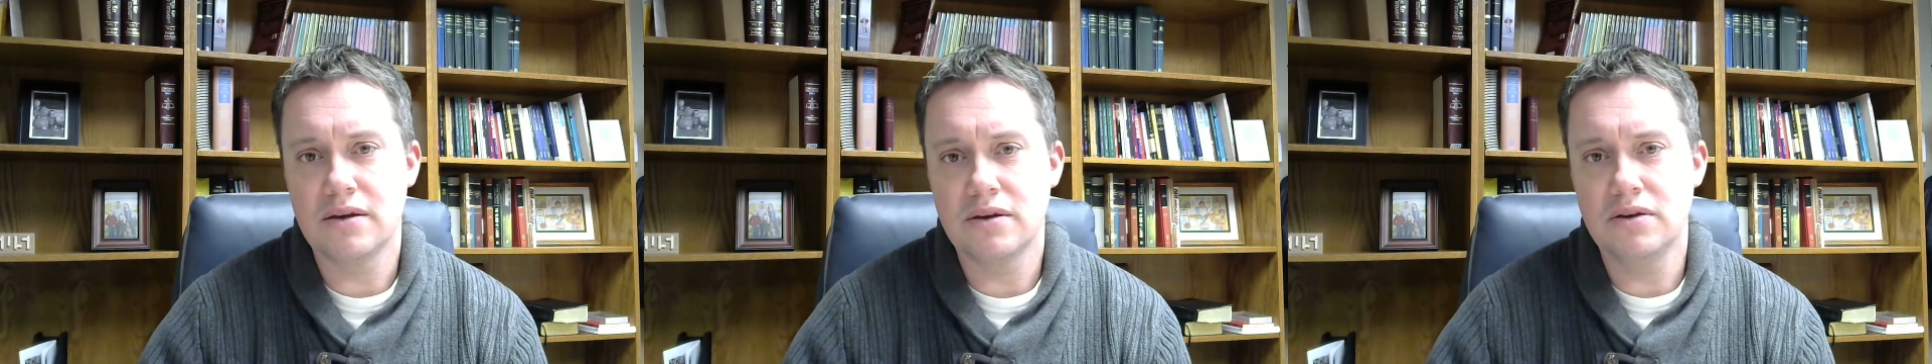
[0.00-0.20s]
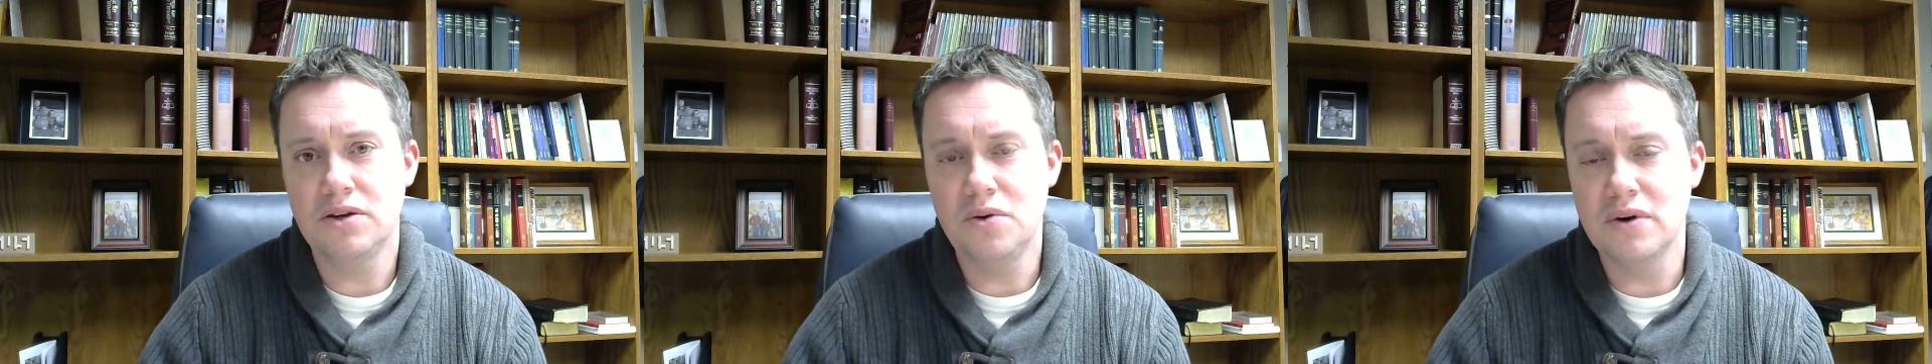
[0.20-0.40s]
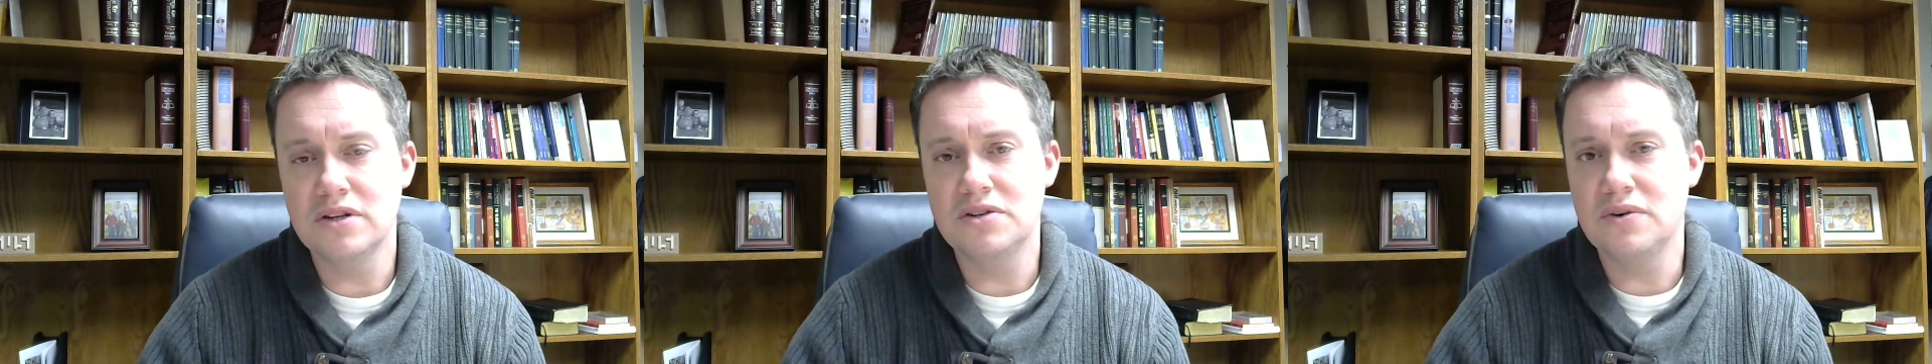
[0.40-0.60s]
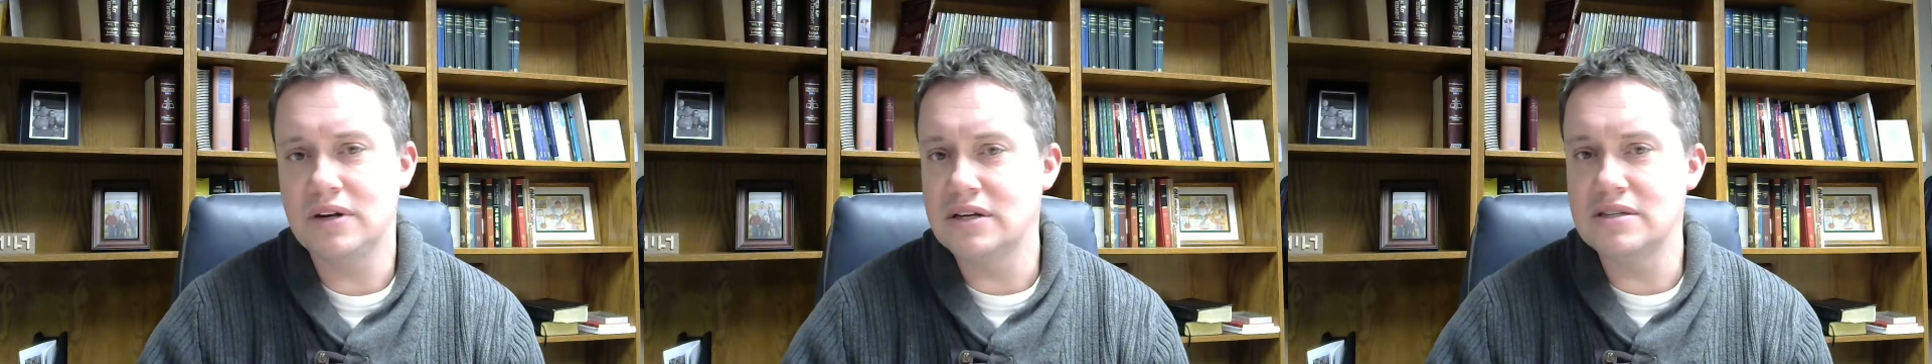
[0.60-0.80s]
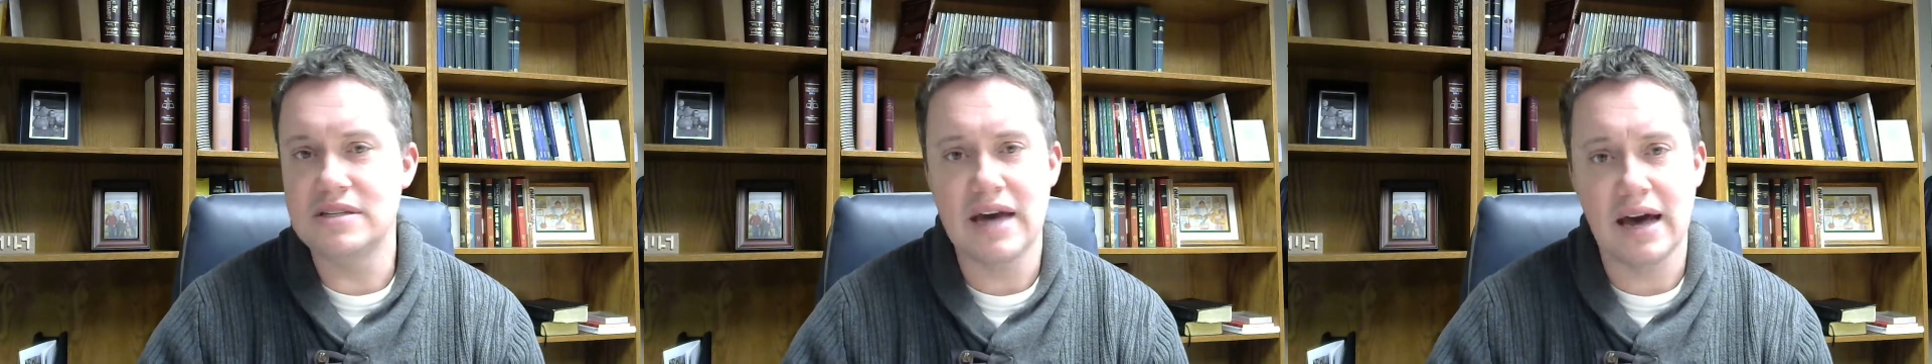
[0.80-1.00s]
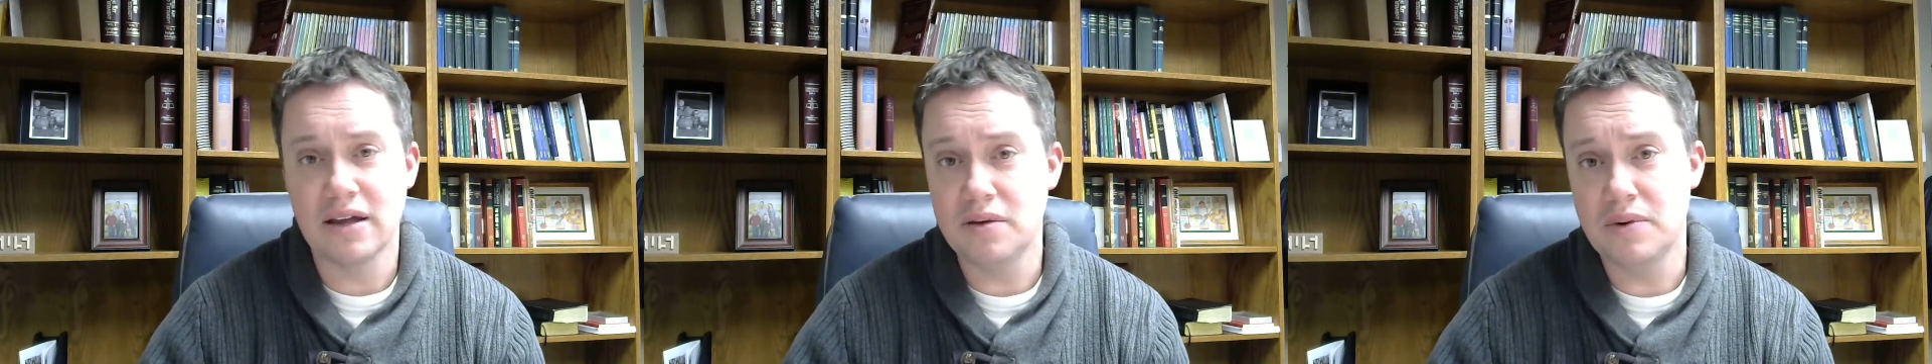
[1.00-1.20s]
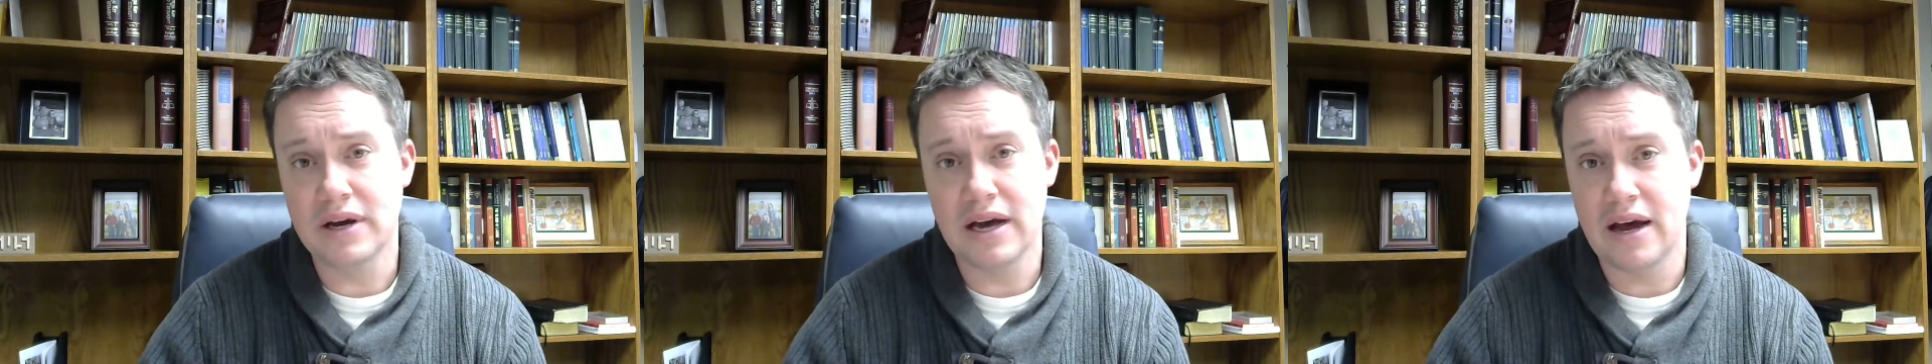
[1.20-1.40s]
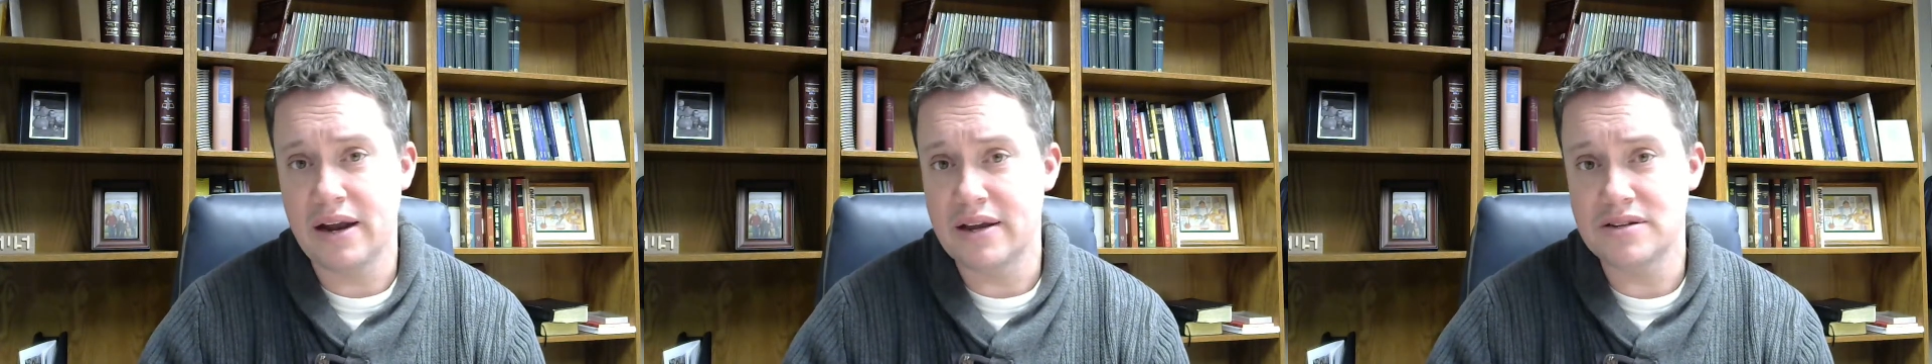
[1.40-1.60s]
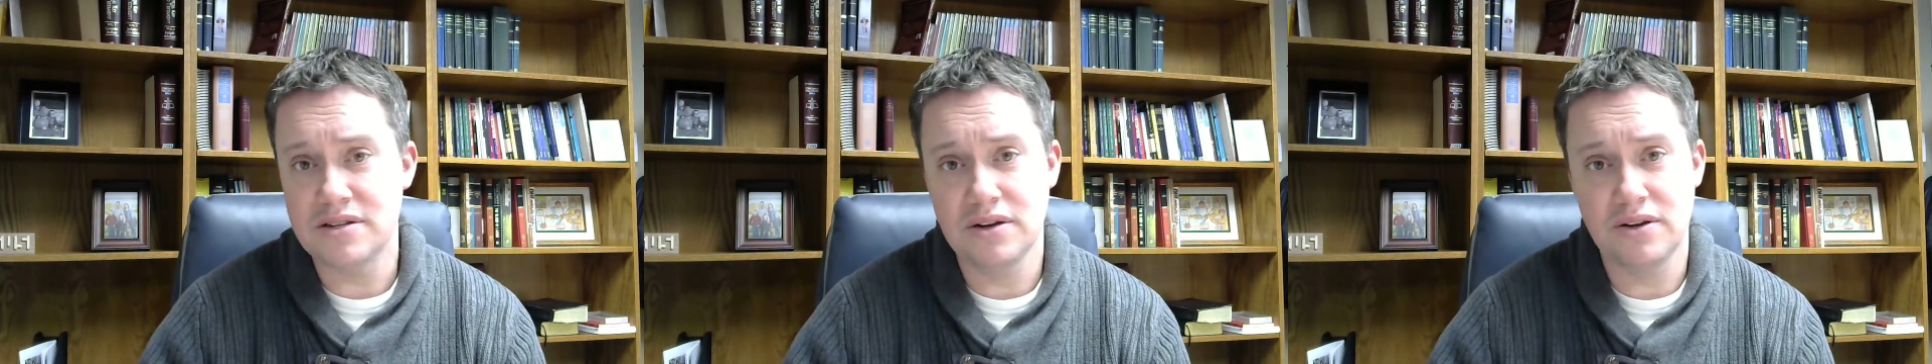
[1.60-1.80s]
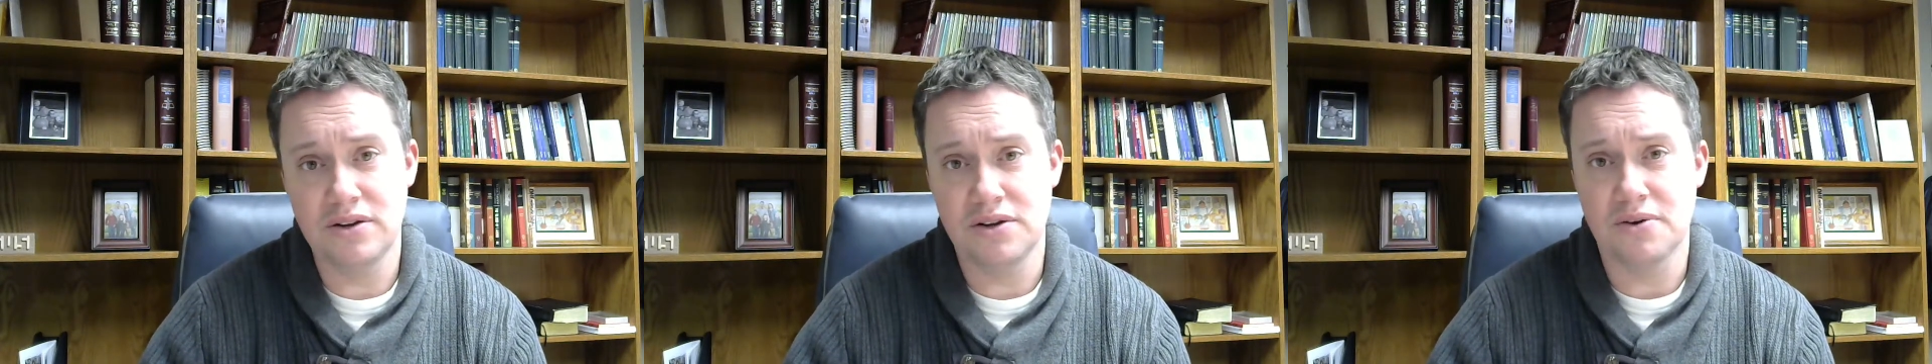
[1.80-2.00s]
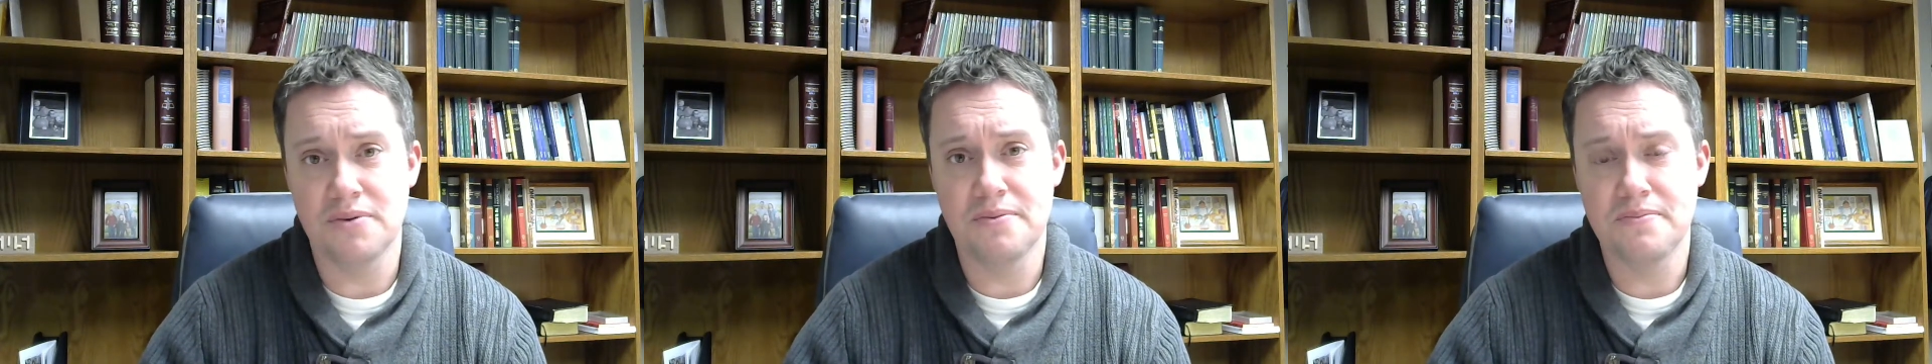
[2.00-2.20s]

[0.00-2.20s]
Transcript: you are doing exactly what God asks you to do.